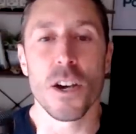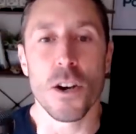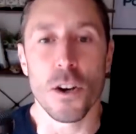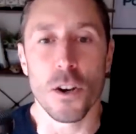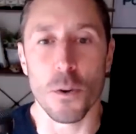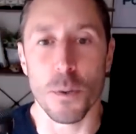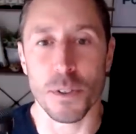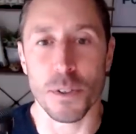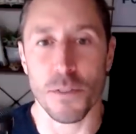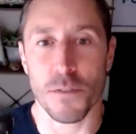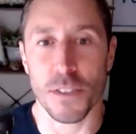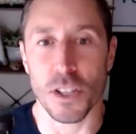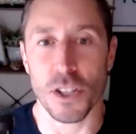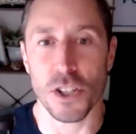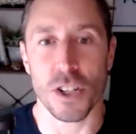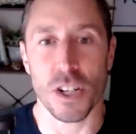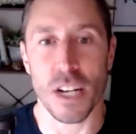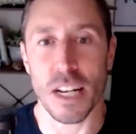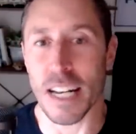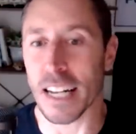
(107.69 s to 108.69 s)
who was a
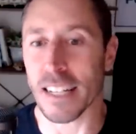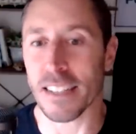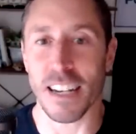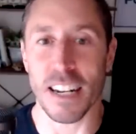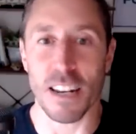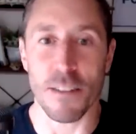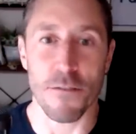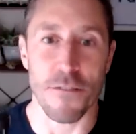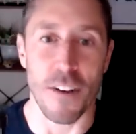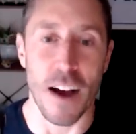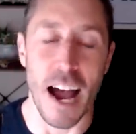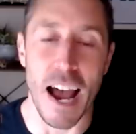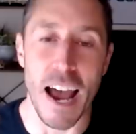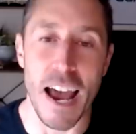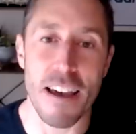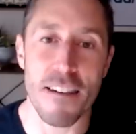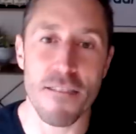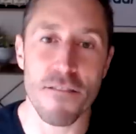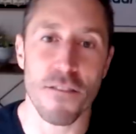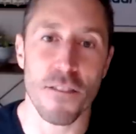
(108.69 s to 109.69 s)
physician in
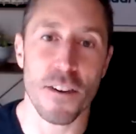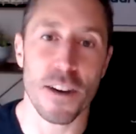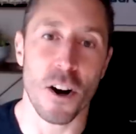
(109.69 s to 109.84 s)
1985,